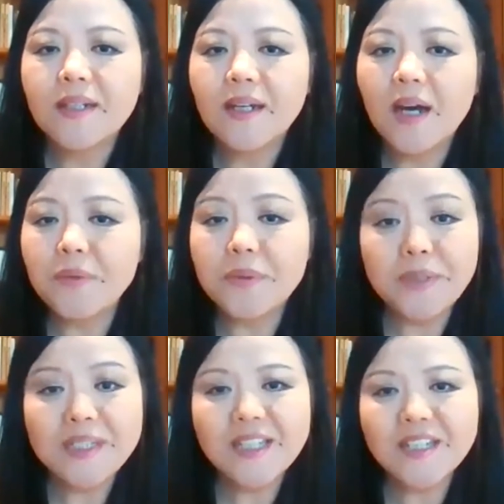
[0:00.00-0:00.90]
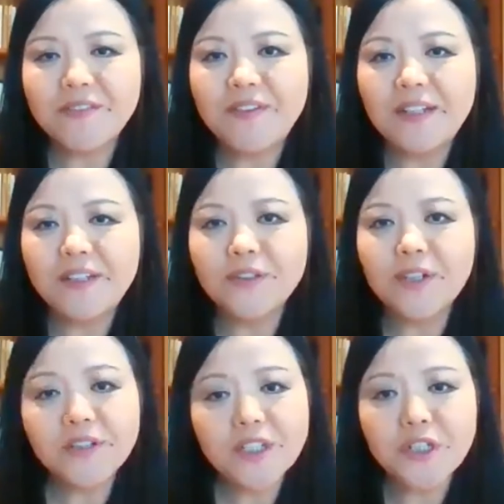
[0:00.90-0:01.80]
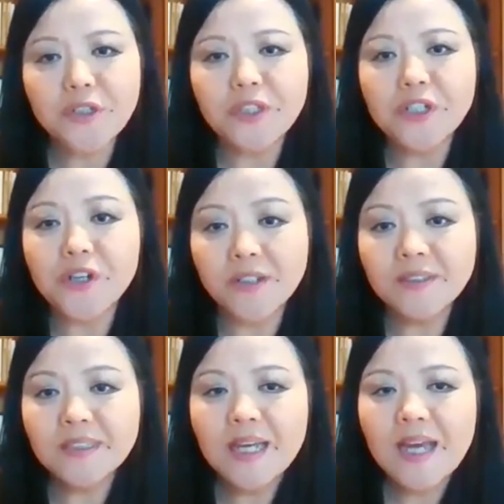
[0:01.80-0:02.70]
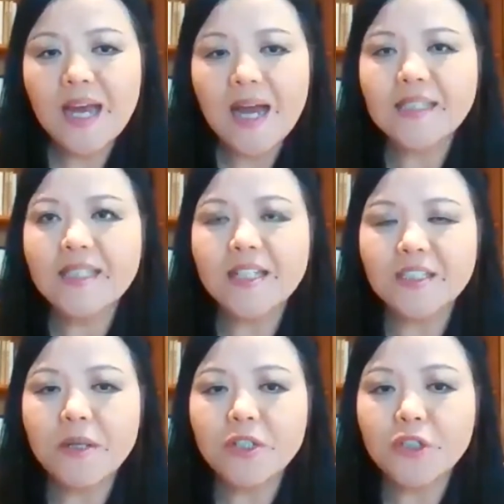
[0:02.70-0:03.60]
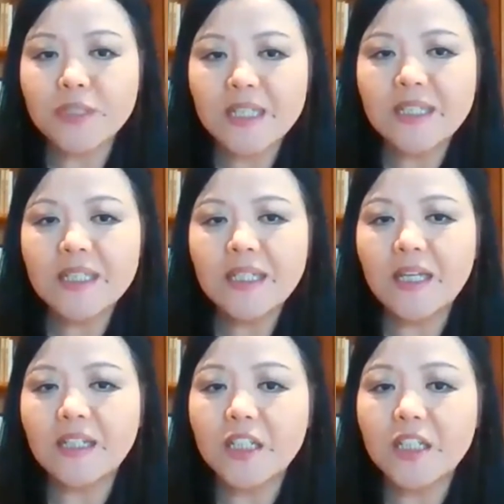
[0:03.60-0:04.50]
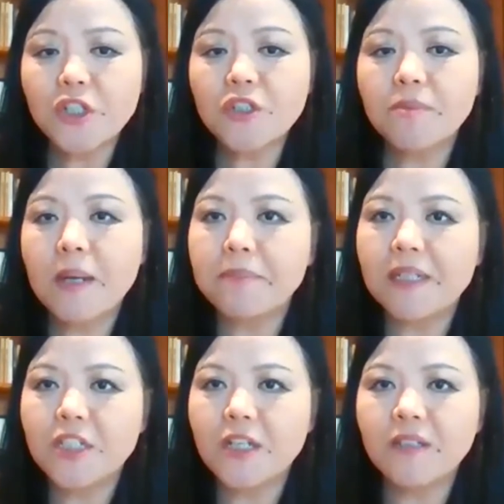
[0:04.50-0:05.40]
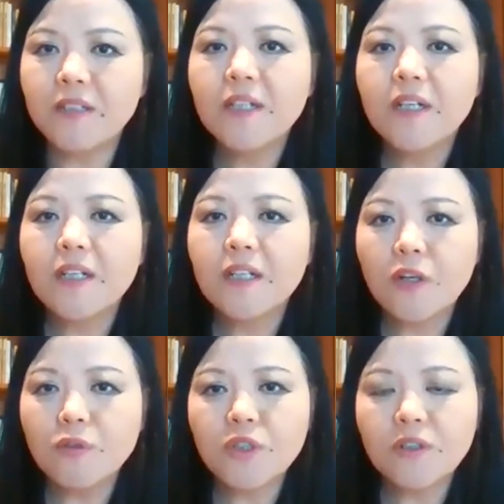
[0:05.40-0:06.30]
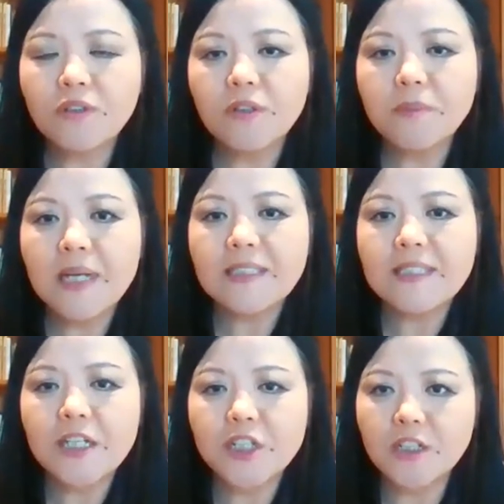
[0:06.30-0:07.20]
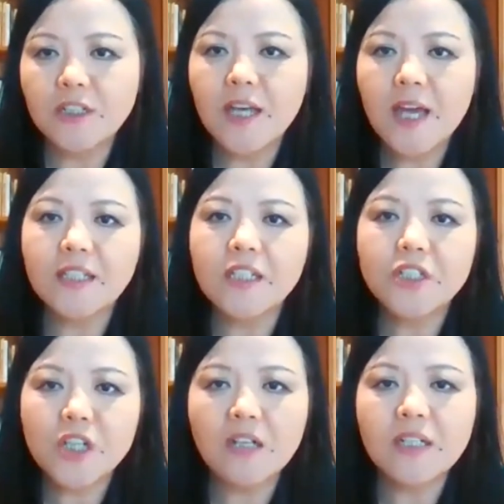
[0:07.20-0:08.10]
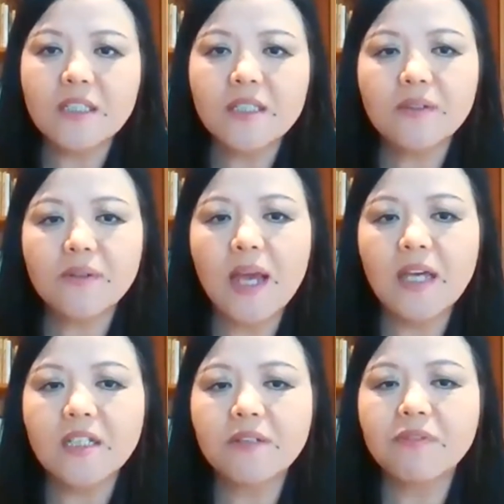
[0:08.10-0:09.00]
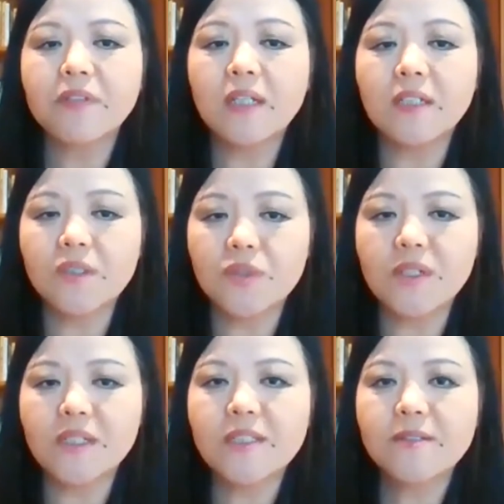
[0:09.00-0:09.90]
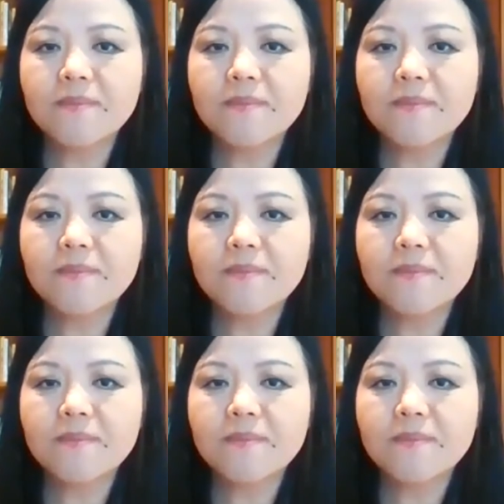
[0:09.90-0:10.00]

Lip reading: Our research fellow, Dr. Tony Ren, has a specialty in digital publishing, cultural globalization, and Chinese creative industries.